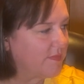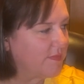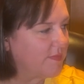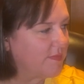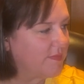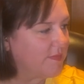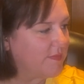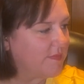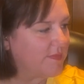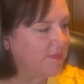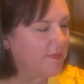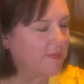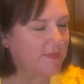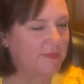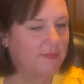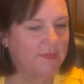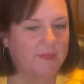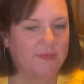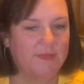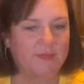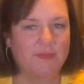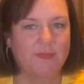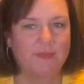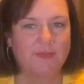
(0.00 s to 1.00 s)

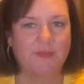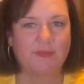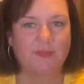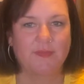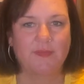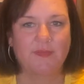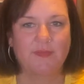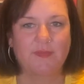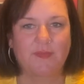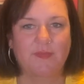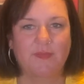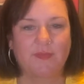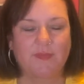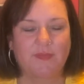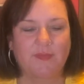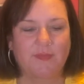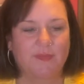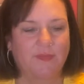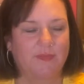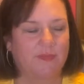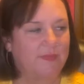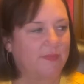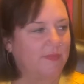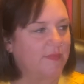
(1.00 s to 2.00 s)

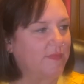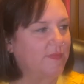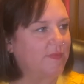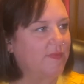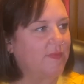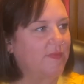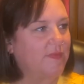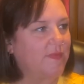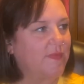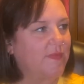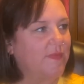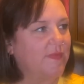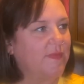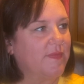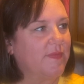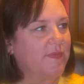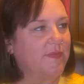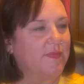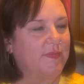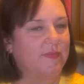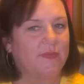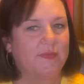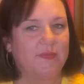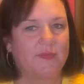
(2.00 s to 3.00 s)

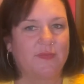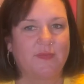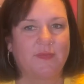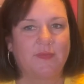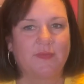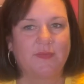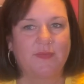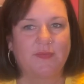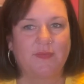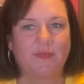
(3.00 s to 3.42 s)
(silent)